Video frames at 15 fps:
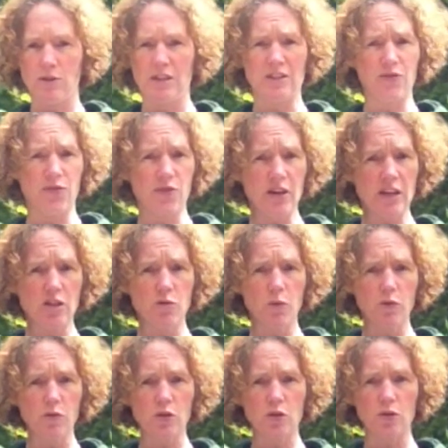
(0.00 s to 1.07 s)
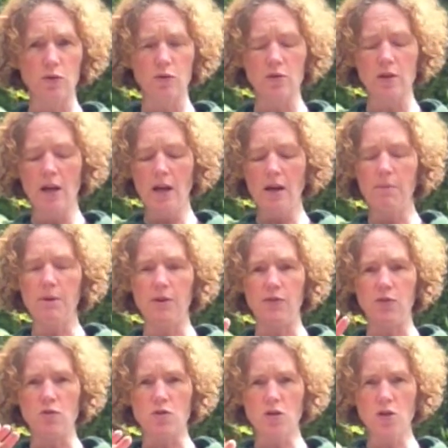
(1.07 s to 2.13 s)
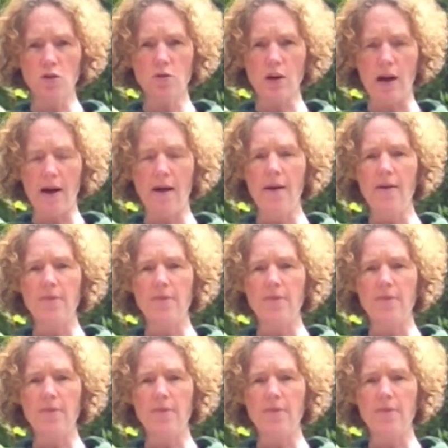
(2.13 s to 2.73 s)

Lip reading: It's free to all schools, but if you do that,